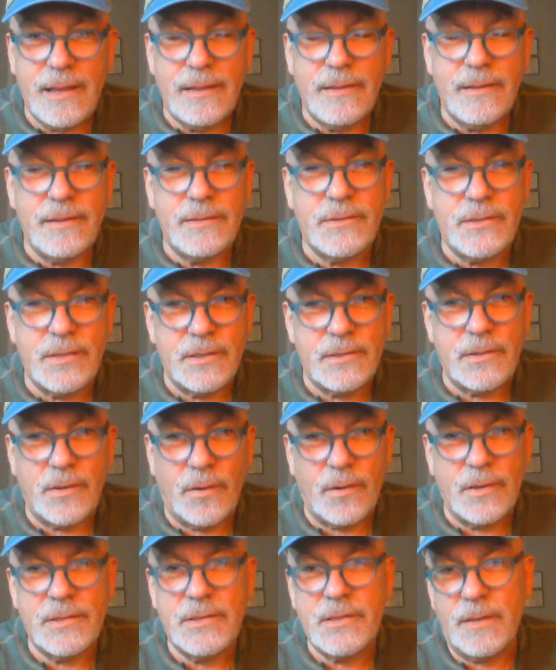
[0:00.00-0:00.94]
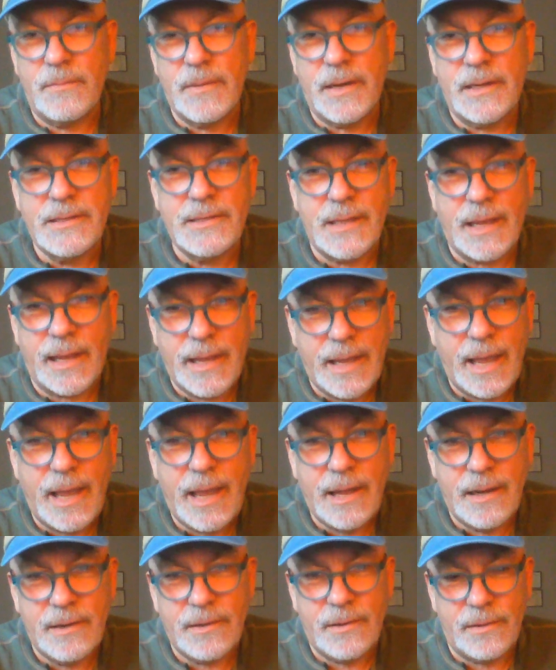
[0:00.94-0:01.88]
there's just only so much they
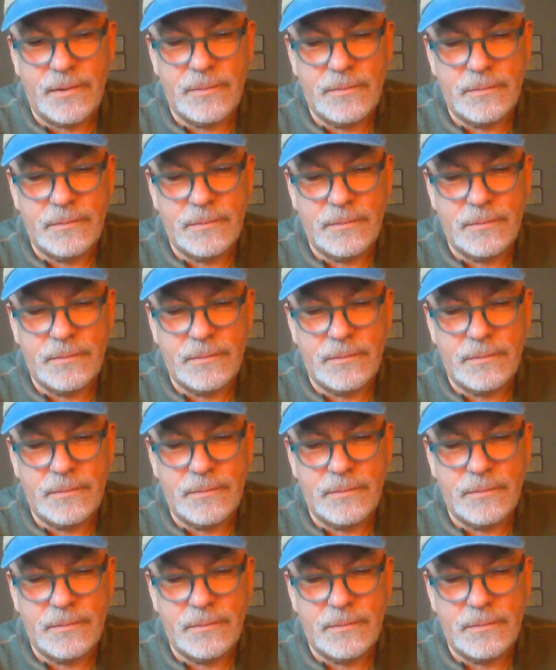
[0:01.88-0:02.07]
can do.